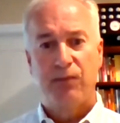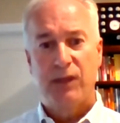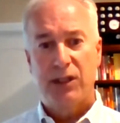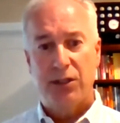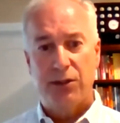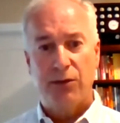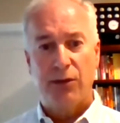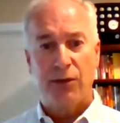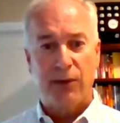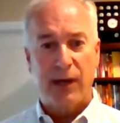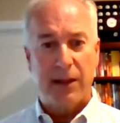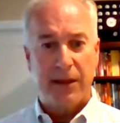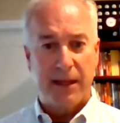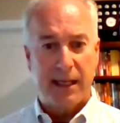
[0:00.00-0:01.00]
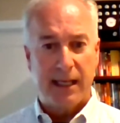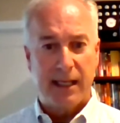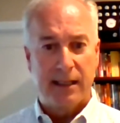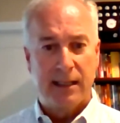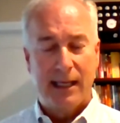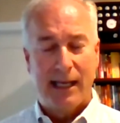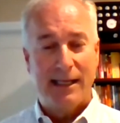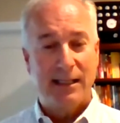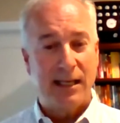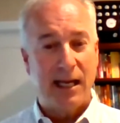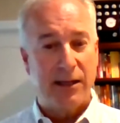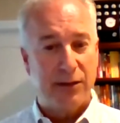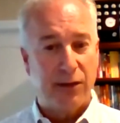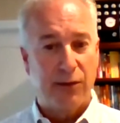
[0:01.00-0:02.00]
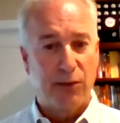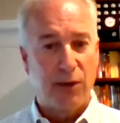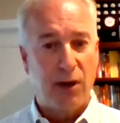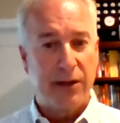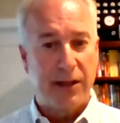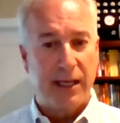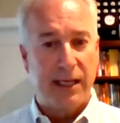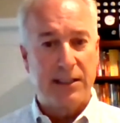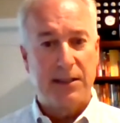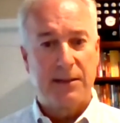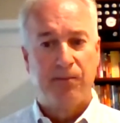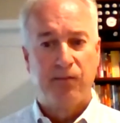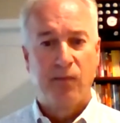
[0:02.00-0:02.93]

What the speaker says: to do the right thing and to not do the wrong things.